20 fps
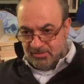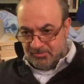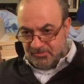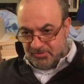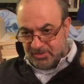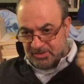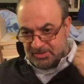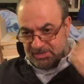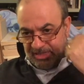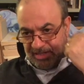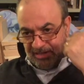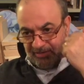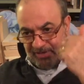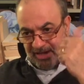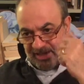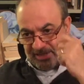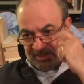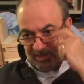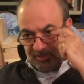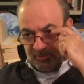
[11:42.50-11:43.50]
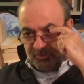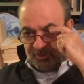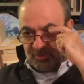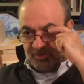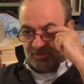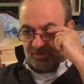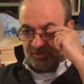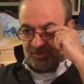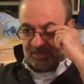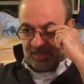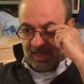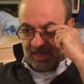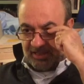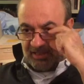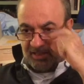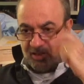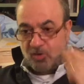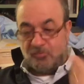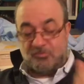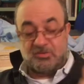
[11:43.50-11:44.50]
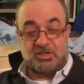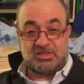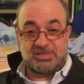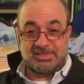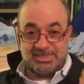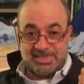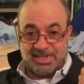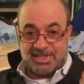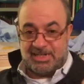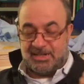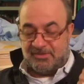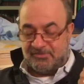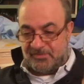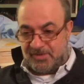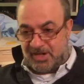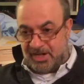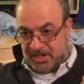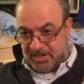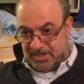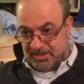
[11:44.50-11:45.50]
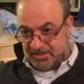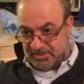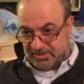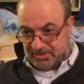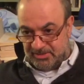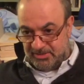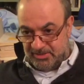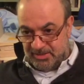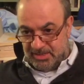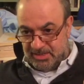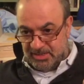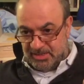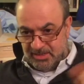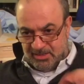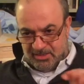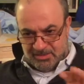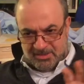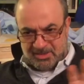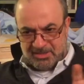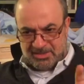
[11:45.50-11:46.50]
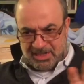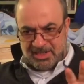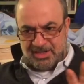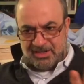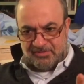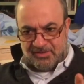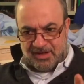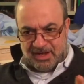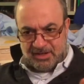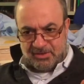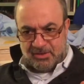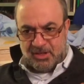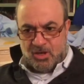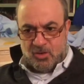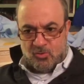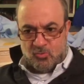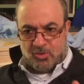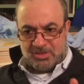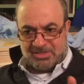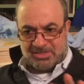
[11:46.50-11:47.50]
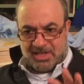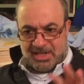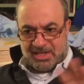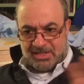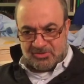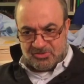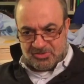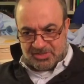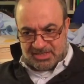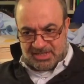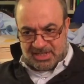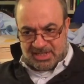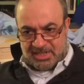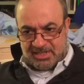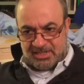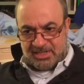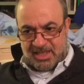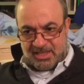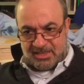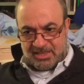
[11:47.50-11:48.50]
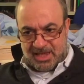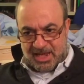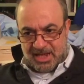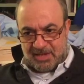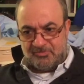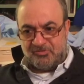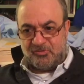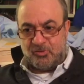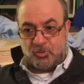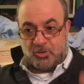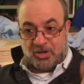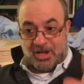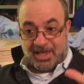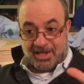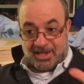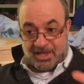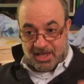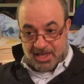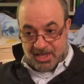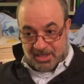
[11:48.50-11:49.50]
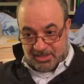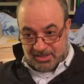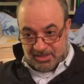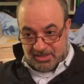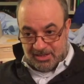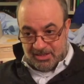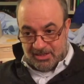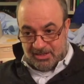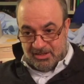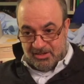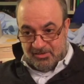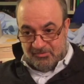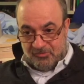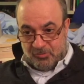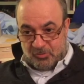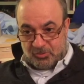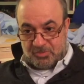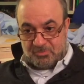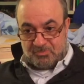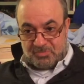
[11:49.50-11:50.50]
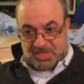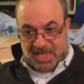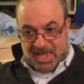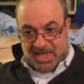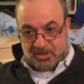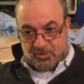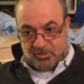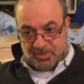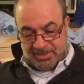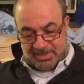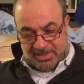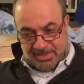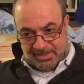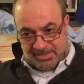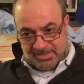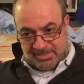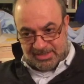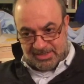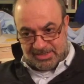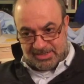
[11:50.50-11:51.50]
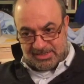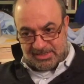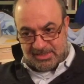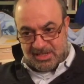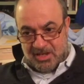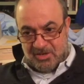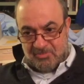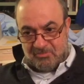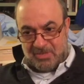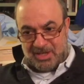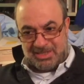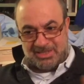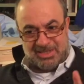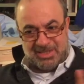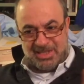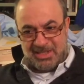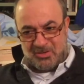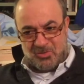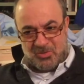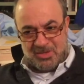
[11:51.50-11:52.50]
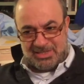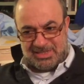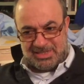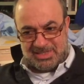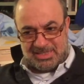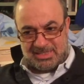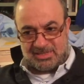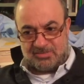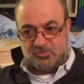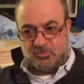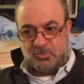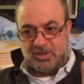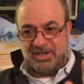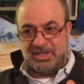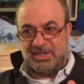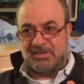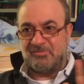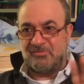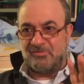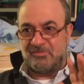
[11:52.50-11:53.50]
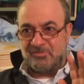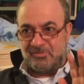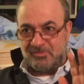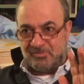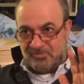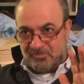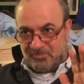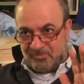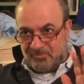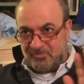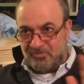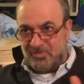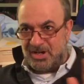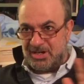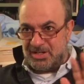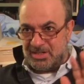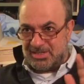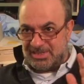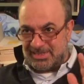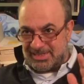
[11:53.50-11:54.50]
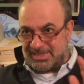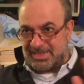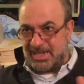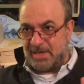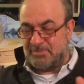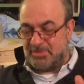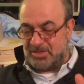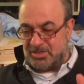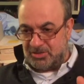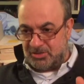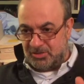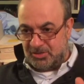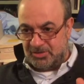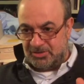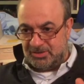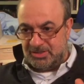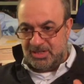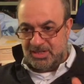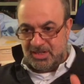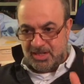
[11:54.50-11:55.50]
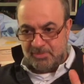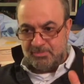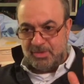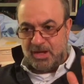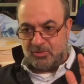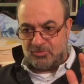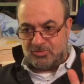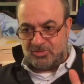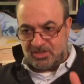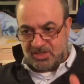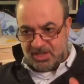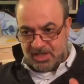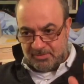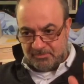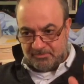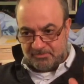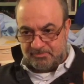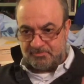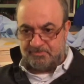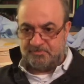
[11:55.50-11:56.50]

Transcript: First, he rescued the study of the signifier. The signifier was interesting in that time for Lacan, for the psychoanalysis, but linguists were very skeptical about him.